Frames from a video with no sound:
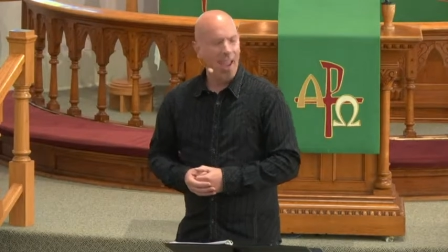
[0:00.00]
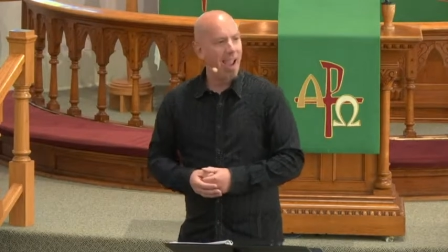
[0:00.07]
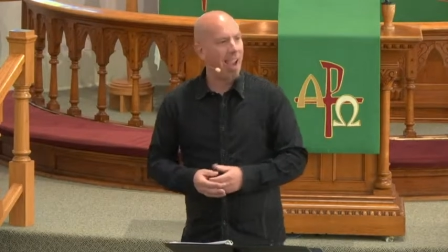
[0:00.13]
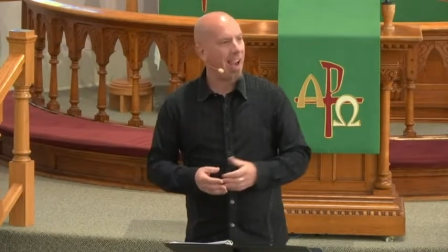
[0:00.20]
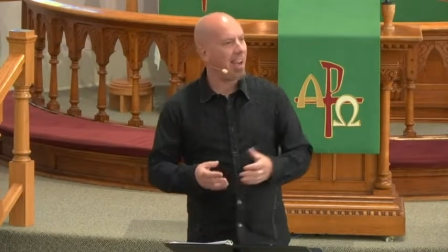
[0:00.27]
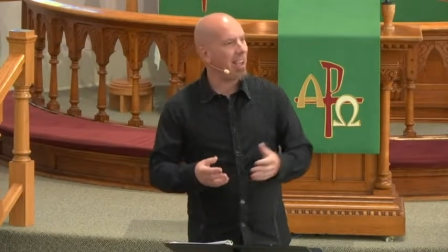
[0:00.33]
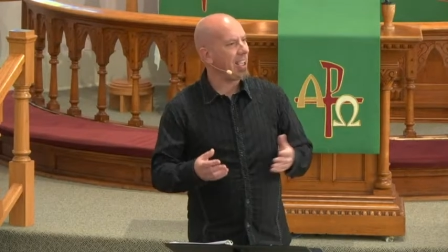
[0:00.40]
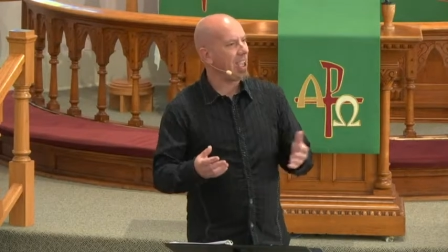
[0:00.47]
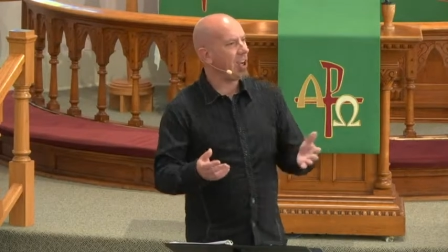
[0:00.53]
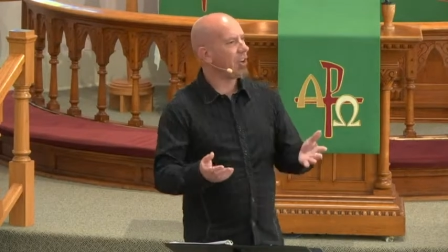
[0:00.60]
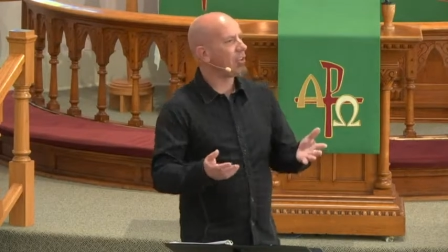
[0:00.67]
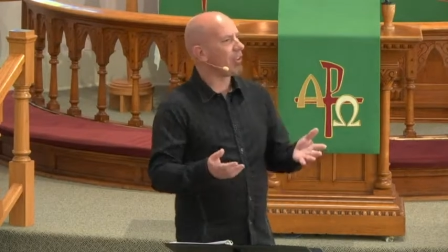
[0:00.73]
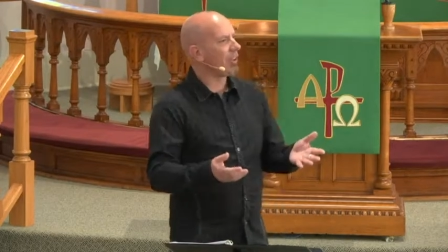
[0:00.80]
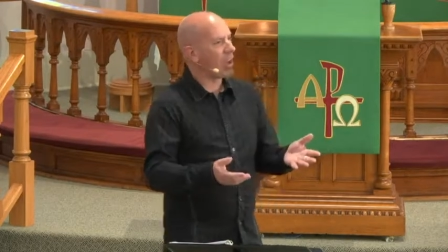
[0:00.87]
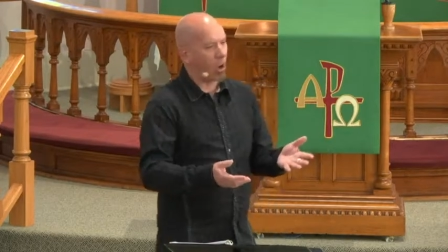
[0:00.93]
80
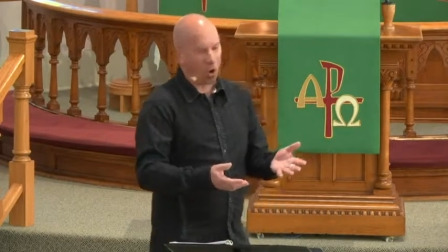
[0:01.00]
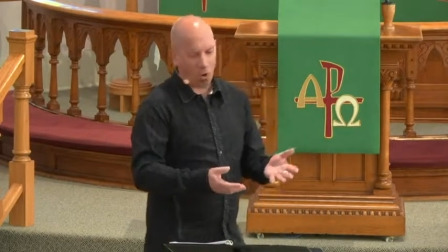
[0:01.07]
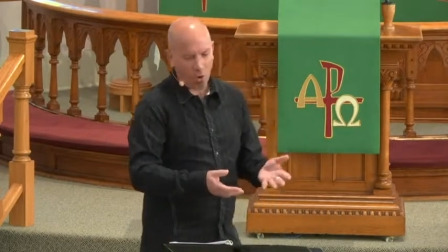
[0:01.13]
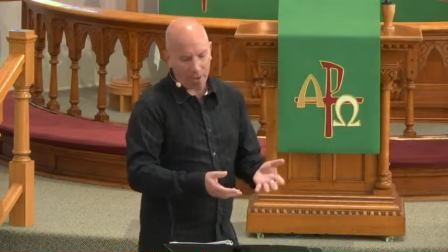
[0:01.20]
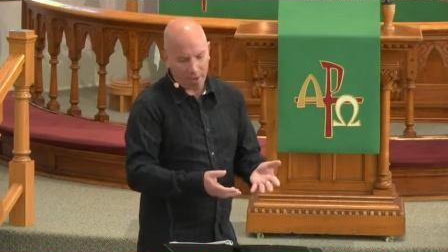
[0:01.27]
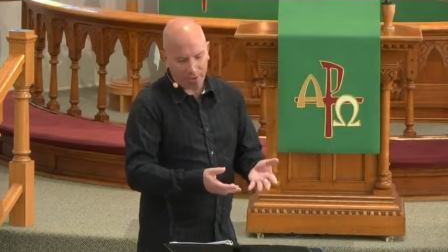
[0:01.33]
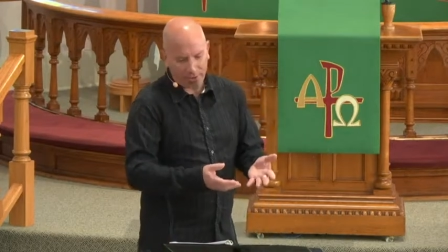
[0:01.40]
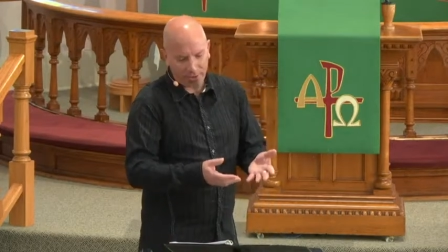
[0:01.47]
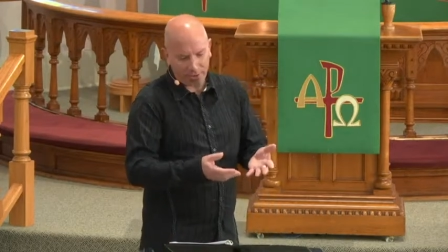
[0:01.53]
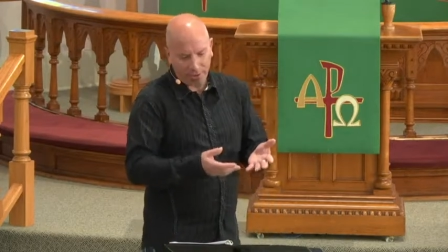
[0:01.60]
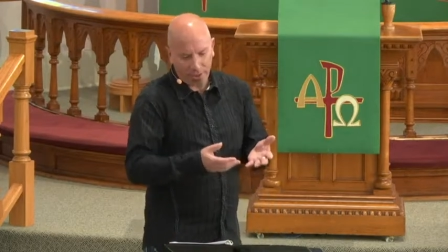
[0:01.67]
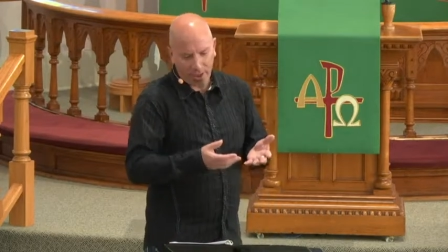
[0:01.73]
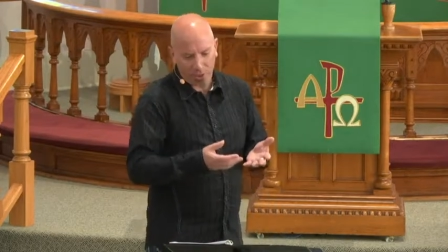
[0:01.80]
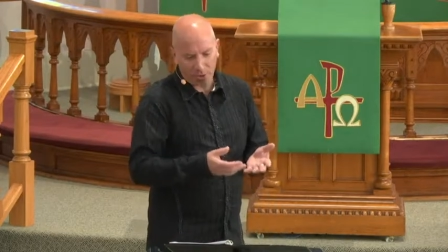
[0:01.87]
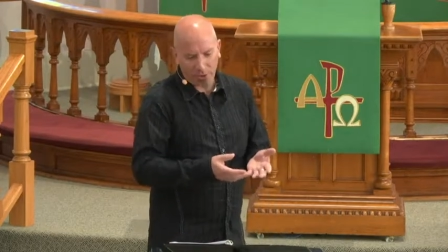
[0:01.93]
years ago, he,
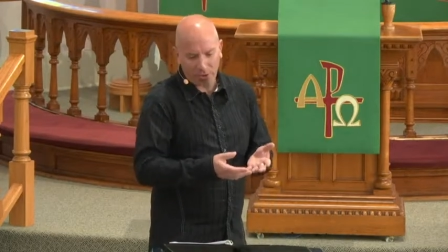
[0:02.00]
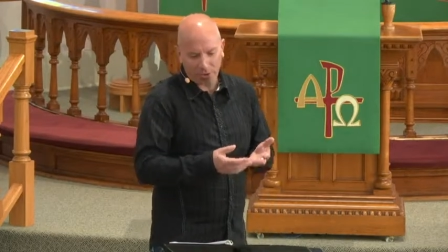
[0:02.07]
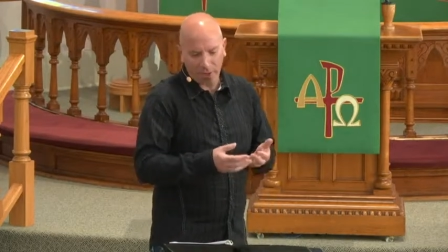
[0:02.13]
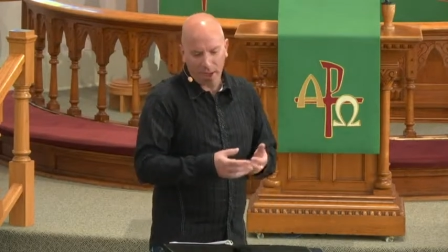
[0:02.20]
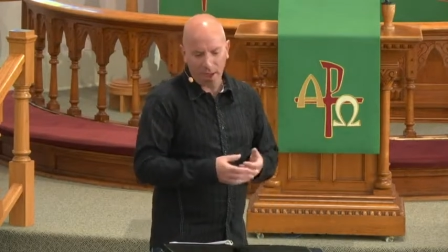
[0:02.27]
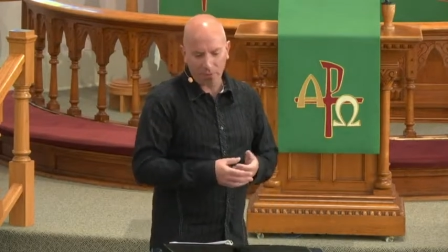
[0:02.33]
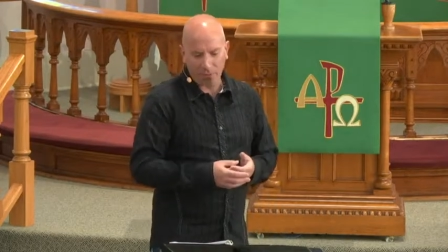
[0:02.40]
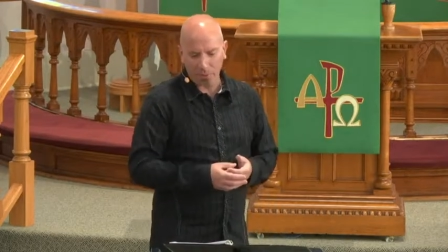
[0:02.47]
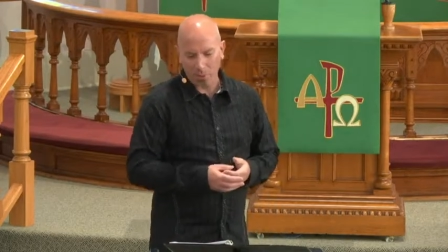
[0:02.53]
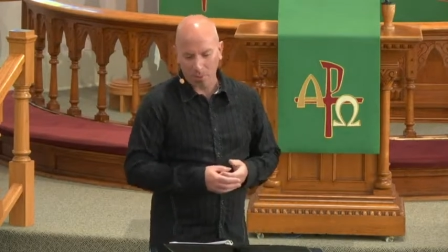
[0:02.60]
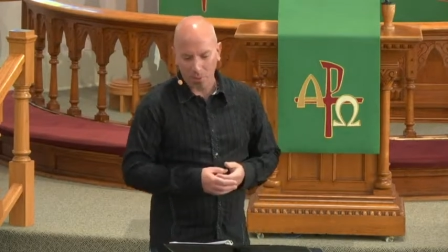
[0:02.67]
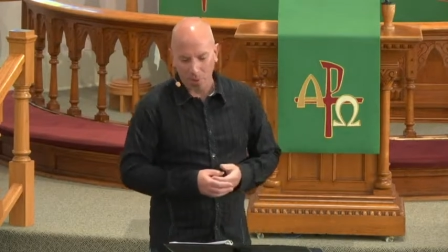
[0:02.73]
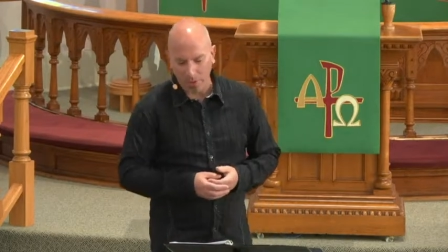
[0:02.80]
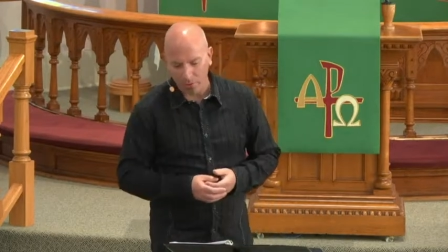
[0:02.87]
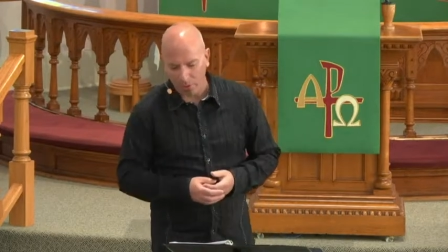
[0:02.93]
he was saved from the
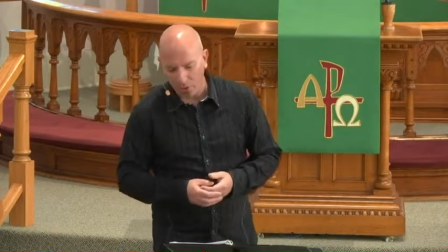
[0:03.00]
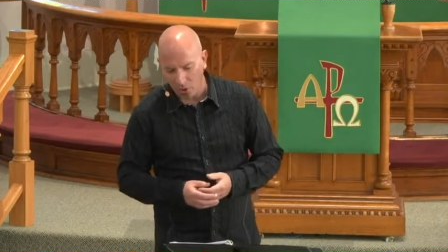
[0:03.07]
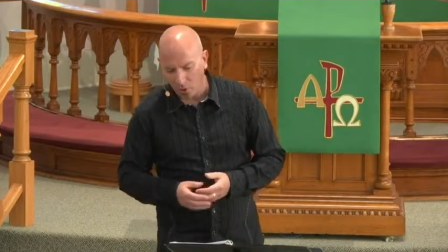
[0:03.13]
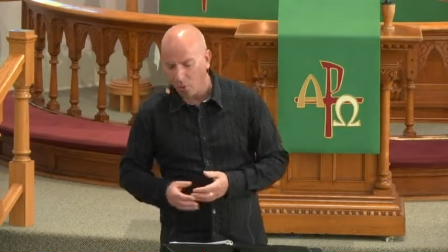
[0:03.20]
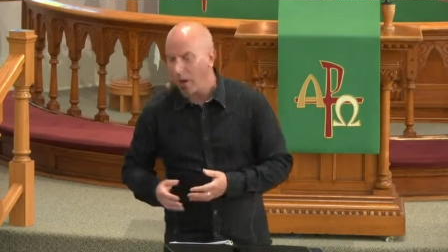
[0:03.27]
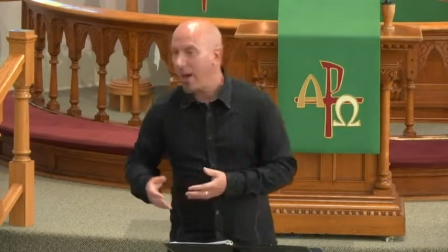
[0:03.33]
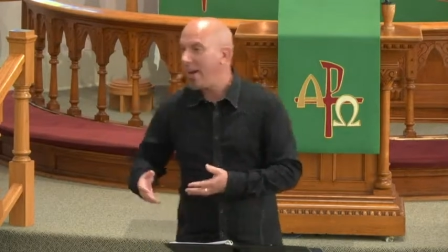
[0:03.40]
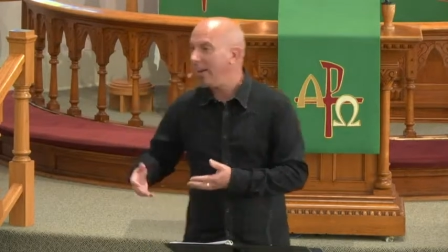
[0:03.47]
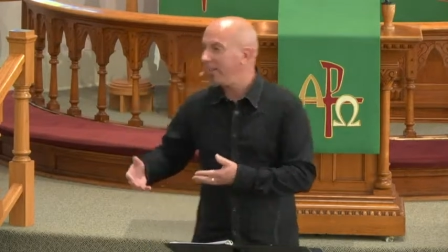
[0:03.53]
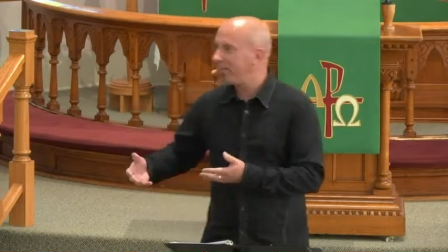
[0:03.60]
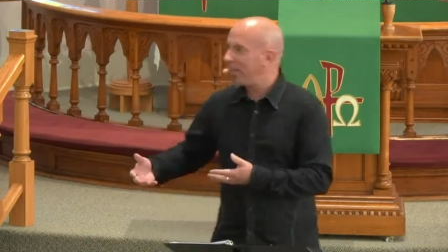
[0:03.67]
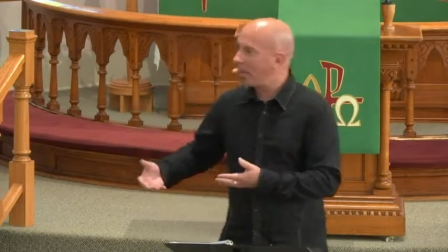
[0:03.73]
river and raised